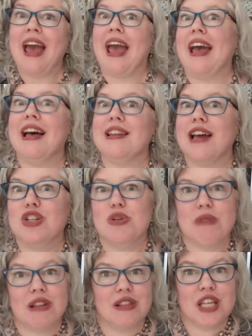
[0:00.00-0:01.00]
and I do
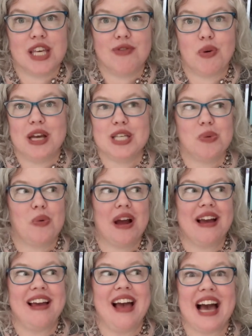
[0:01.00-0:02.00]
monthly giveaways
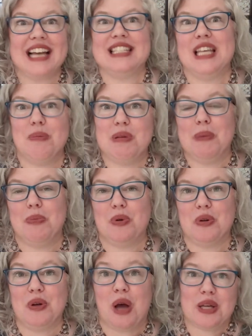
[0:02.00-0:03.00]
where I send
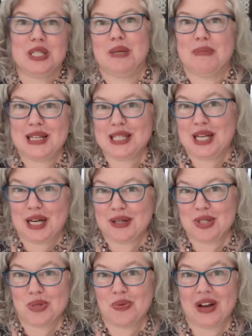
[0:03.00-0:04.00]
people customized tarot
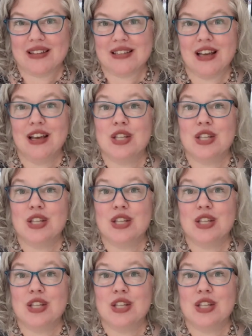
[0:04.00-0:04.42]
spreads.